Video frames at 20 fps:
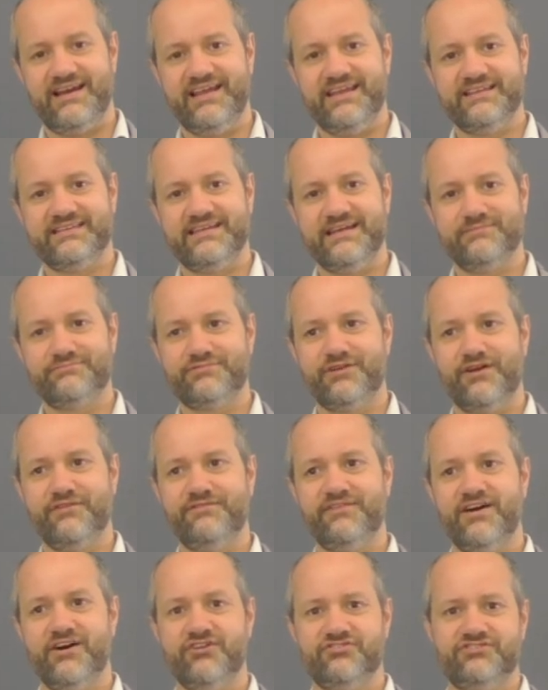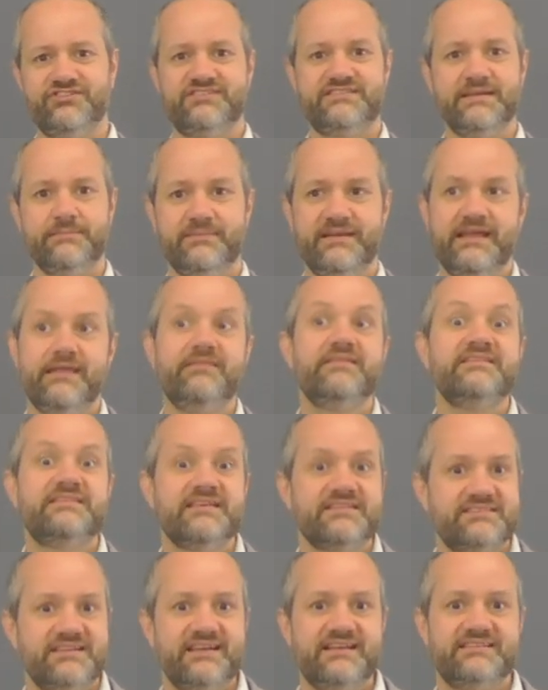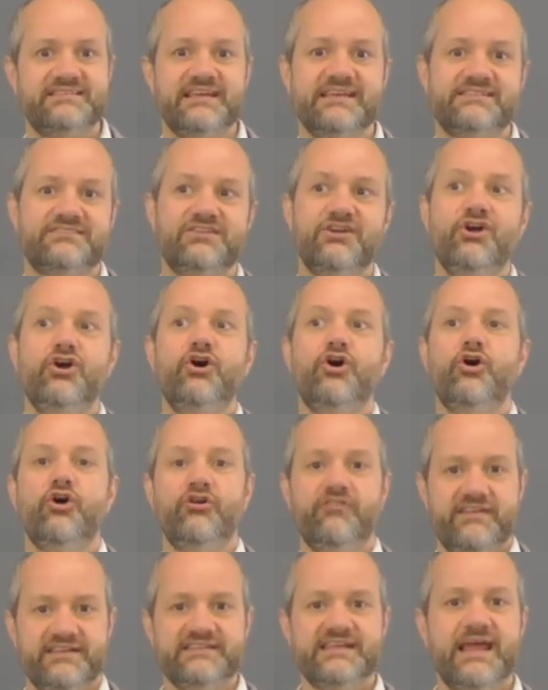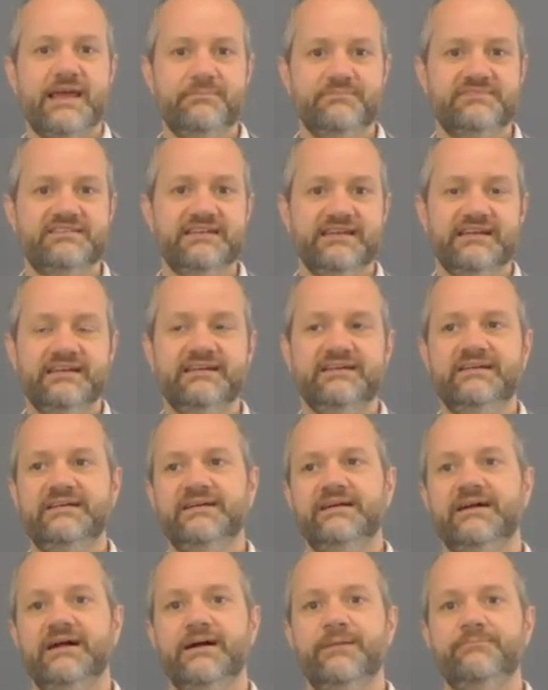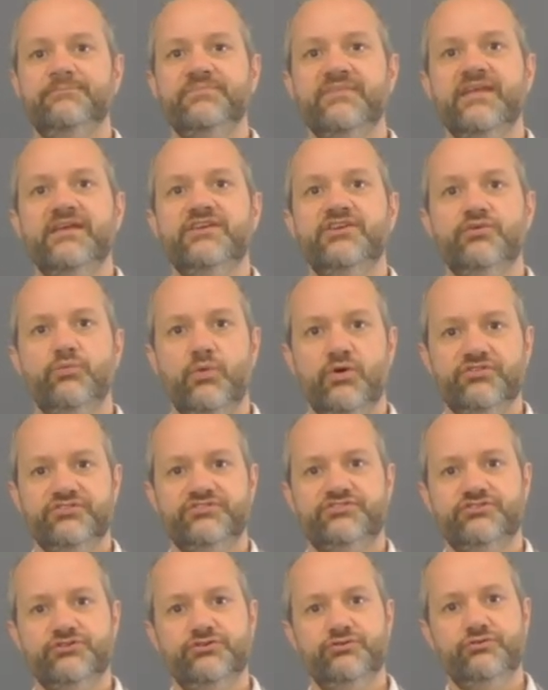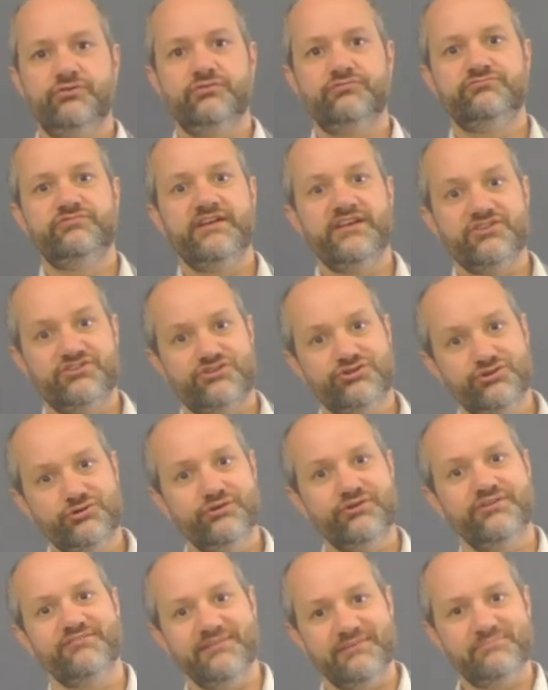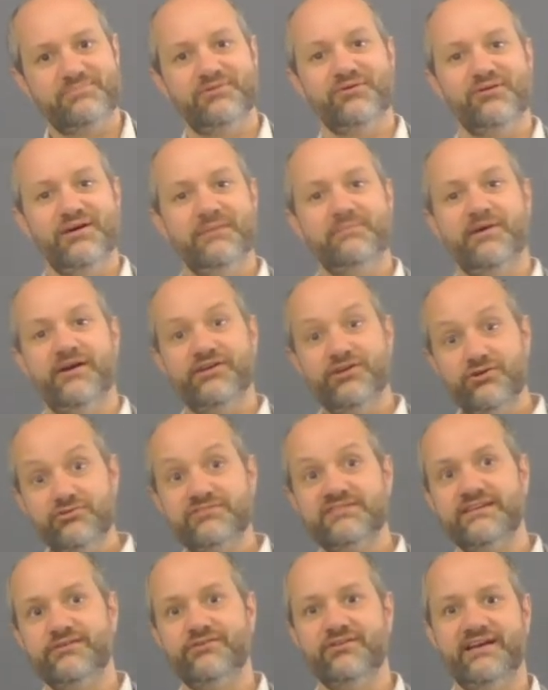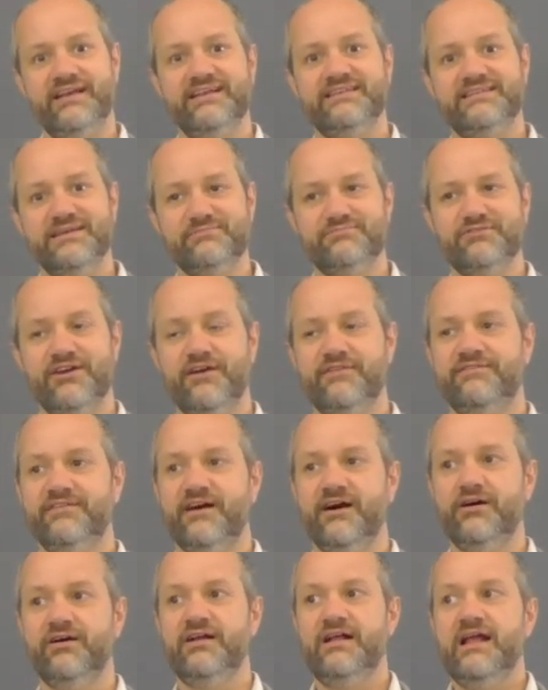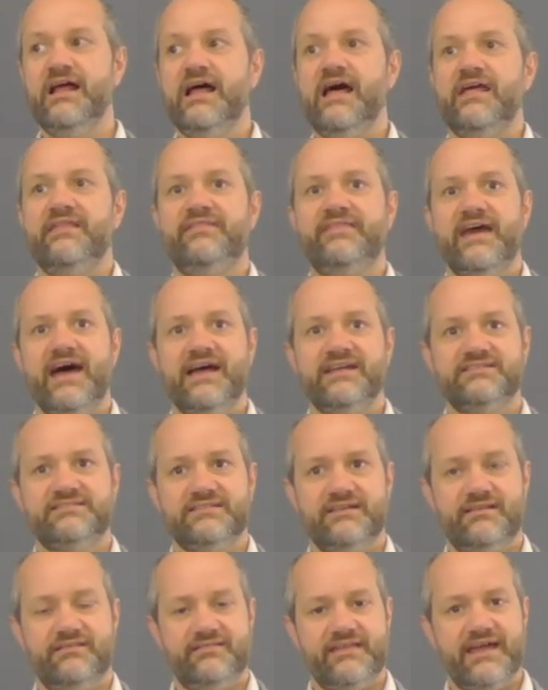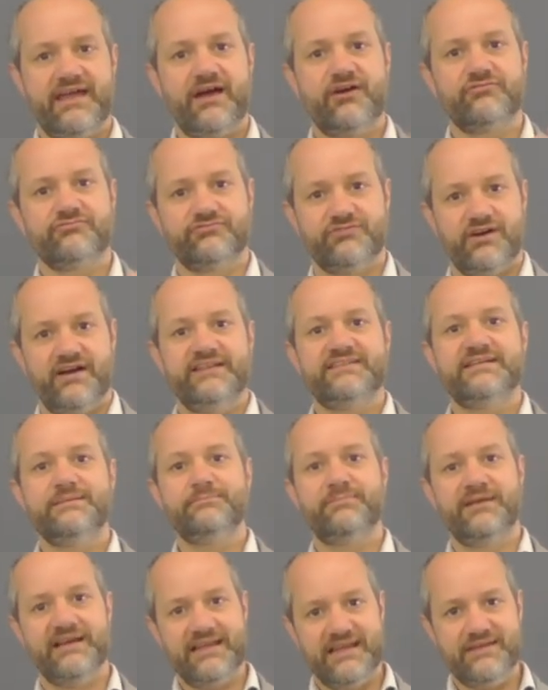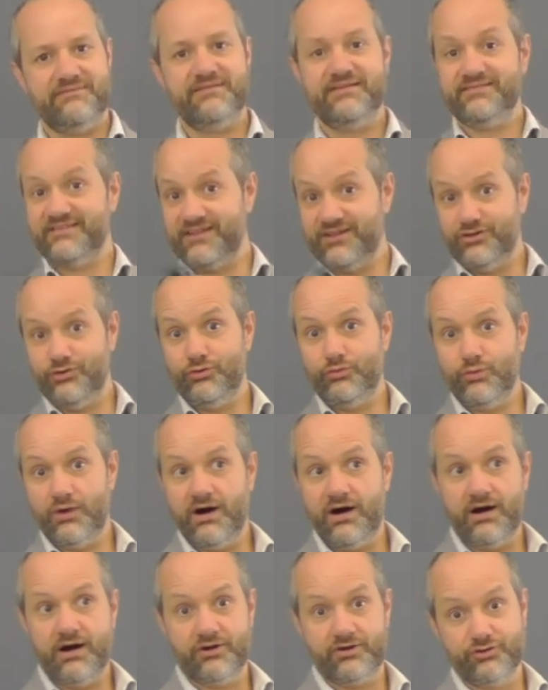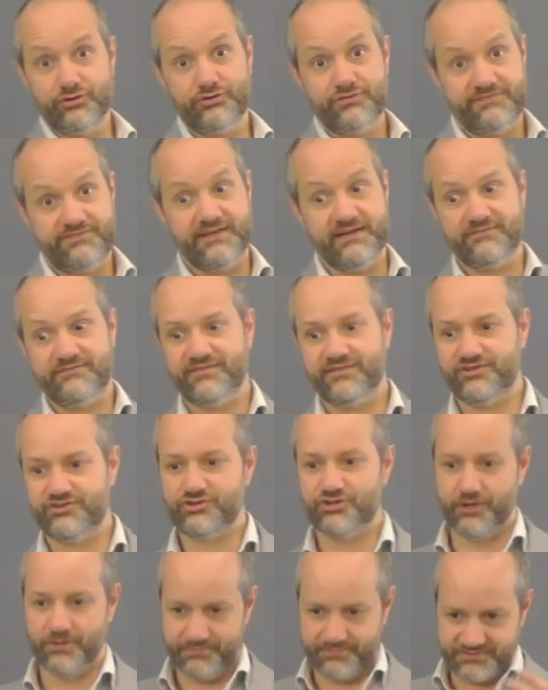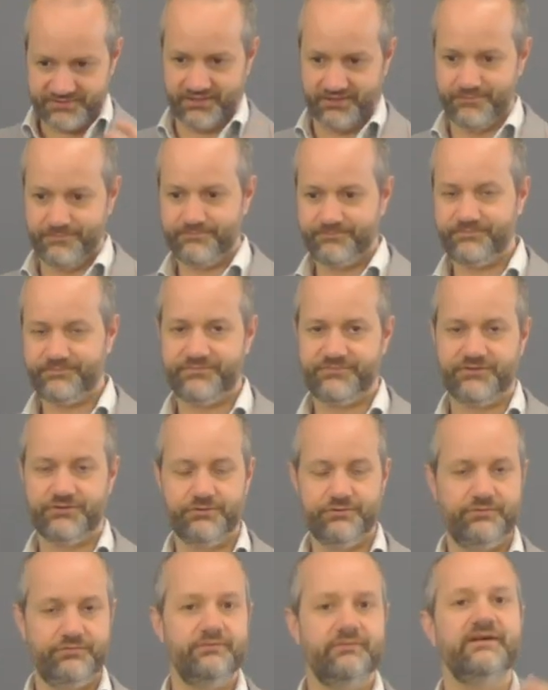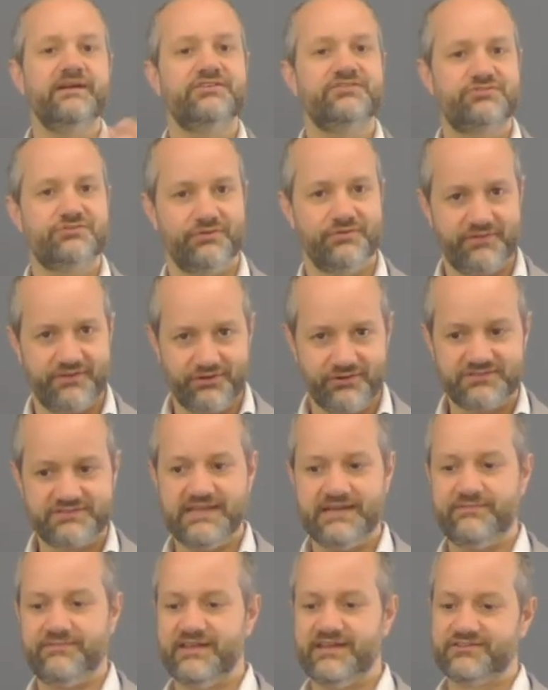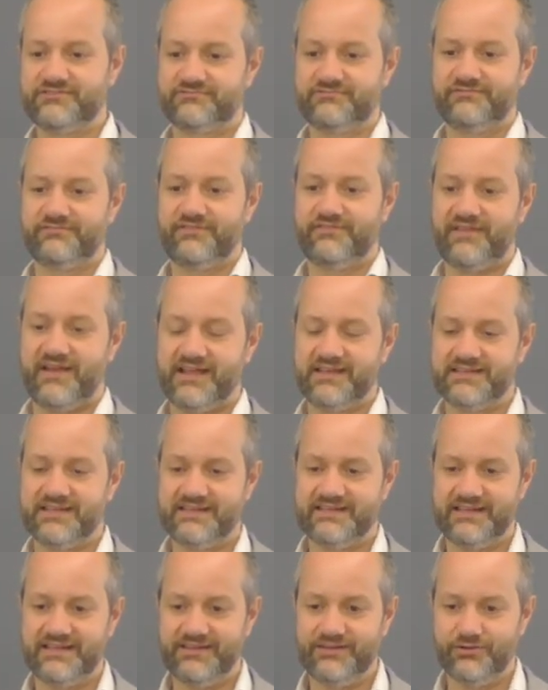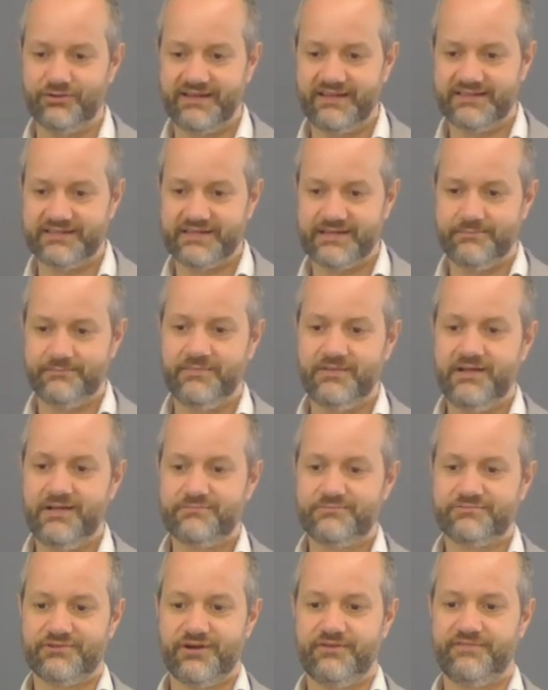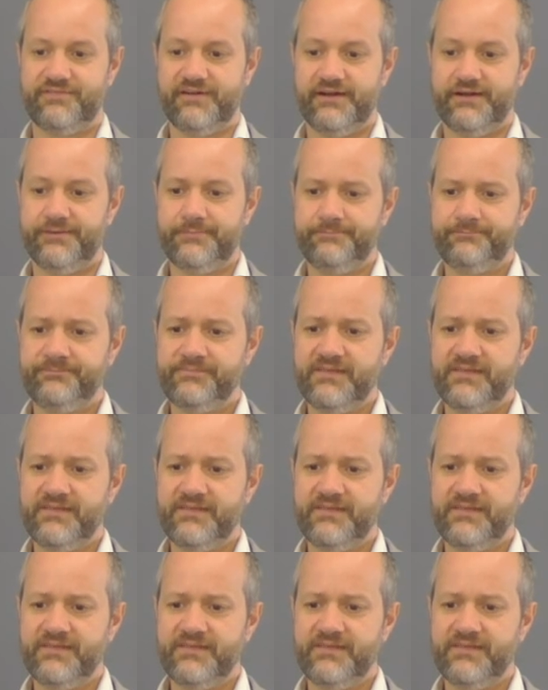LinkedIn profile just simply either doesn't exist or it's empty. You want to reassure your employer by using your LinkedIn profile that they are right in believing that you are a good fit for the job. So do ensure that your CV is reflected in your LinkedIn profile.